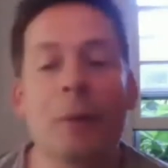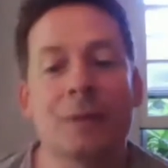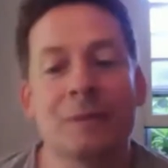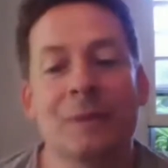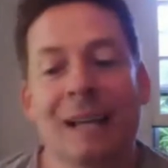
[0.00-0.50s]

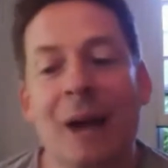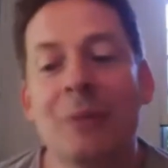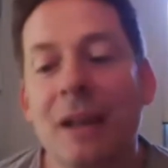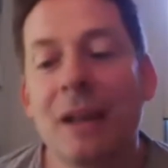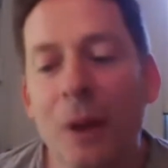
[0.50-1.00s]
That was me.
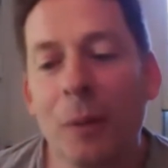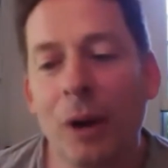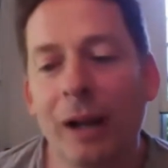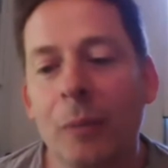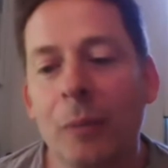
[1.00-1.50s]
I
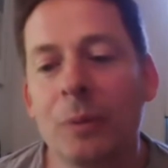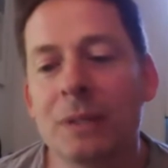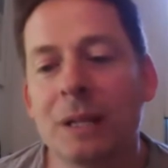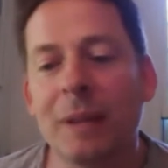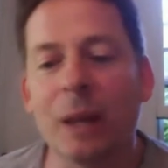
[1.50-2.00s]
thought
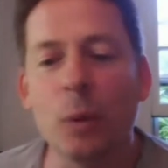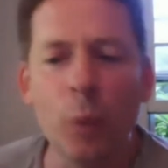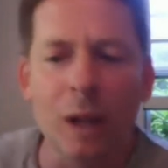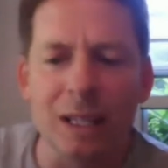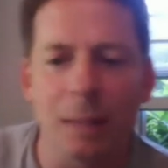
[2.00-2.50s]
Gumbel was going to be
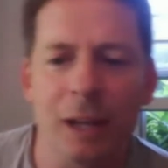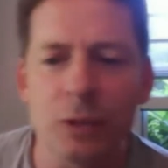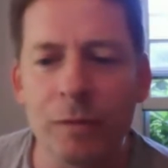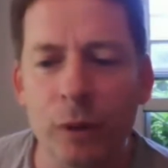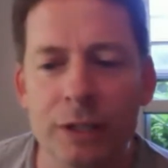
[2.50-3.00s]
like, "What's on
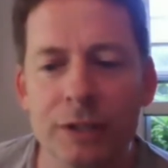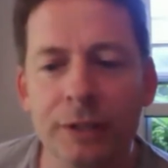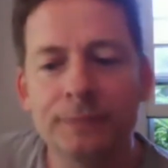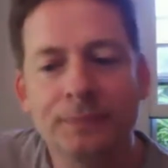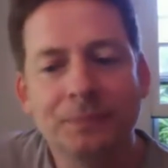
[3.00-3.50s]
page
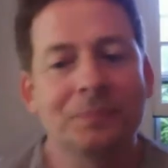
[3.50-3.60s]
142?"